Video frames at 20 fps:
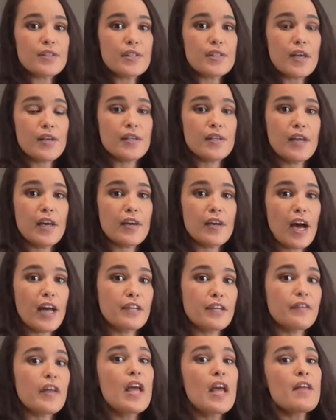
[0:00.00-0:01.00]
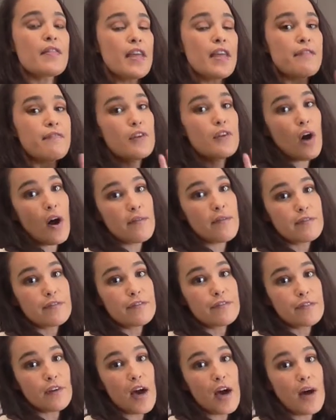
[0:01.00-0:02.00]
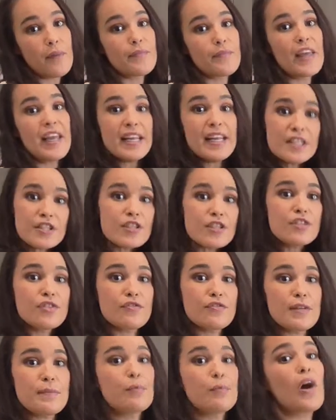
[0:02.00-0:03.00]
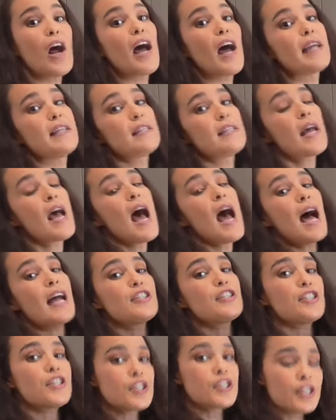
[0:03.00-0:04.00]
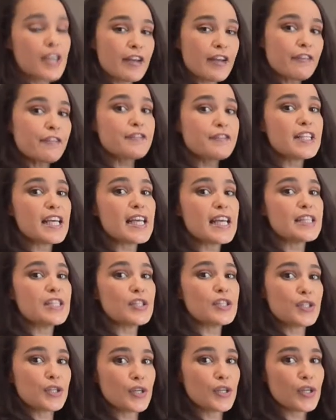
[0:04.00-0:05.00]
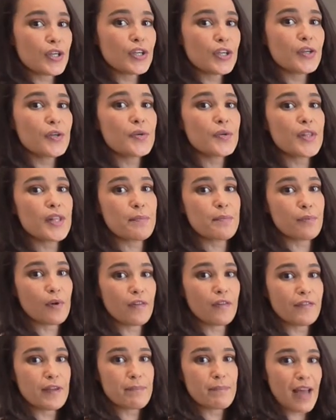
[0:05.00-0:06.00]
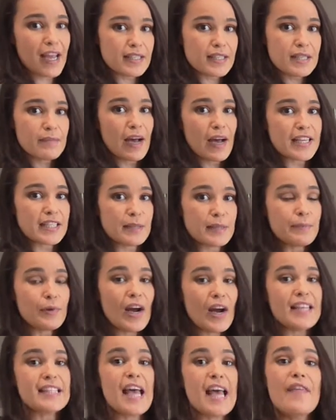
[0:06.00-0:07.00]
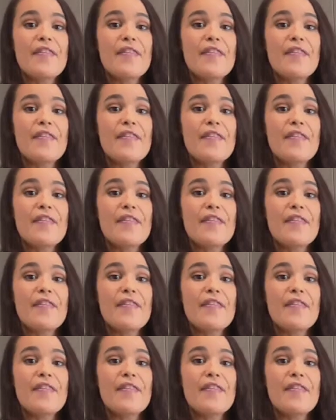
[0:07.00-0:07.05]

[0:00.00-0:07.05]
So, you know, kind of they've gone from the industry price and shifted to the profit maximising price,